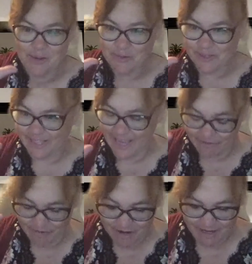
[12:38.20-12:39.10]
We'll say
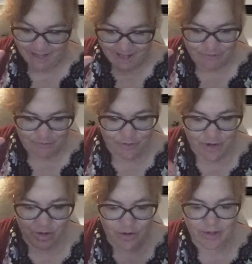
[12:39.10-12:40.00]
very,
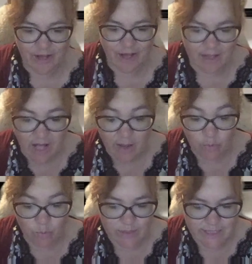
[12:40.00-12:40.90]
very,
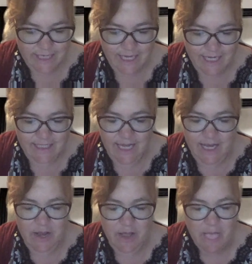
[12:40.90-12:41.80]
I did get it
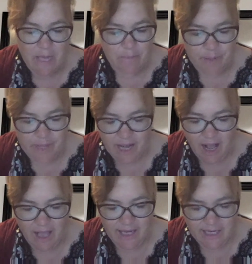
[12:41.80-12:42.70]
done, but
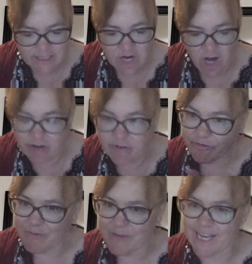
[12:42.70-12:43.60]
it is harder
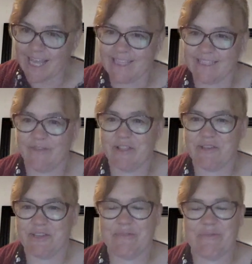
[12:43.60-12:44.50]
for me to get this
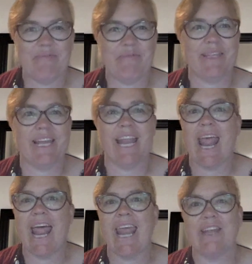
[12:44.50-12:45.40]
fellowship completed.
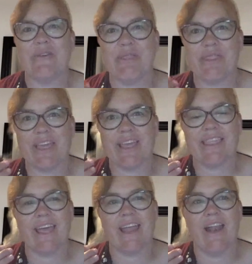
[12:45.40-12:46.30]
And I don't think
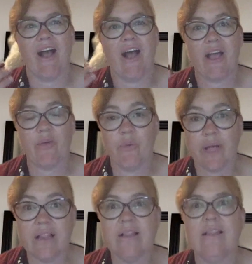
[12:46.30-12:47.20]
that I
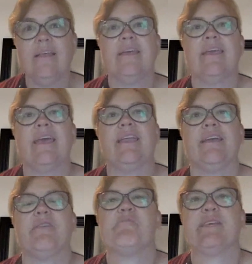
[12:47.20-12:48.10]
will get it
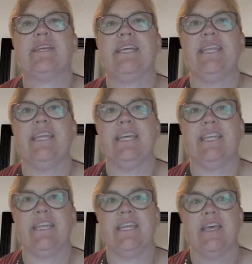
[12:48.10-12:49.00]
completed
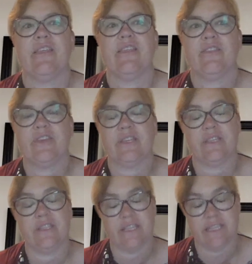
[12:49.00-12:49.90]
in the
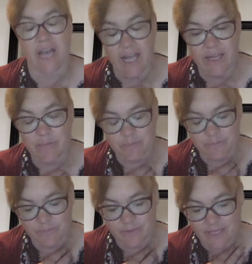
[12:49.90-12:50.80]

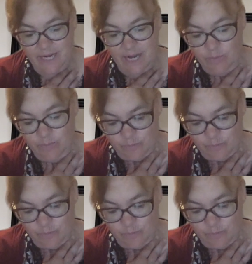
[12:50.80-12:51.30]
time that I